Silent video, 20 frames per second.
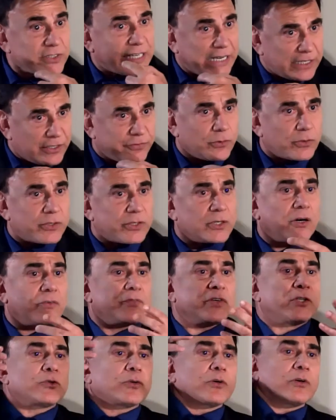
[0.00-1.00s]
California,
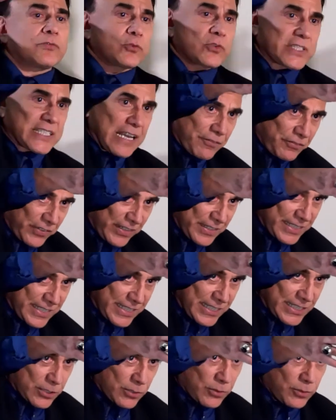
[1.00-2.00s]
we drove to San
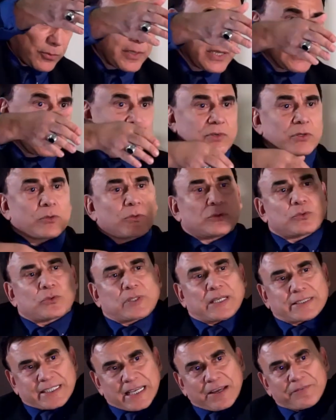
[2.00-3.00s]
Francisco. We go
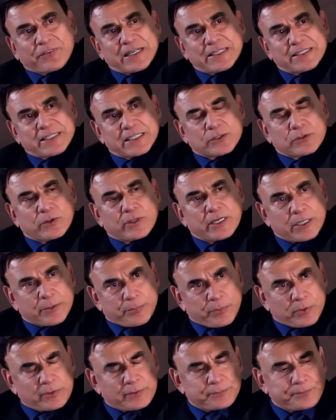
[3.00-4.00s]
to San Francisco
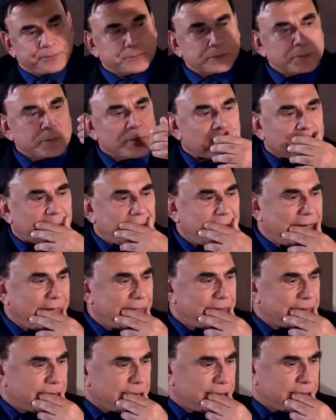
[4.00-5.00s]
airport,
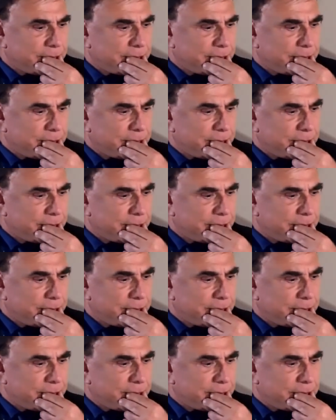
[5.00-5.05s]
and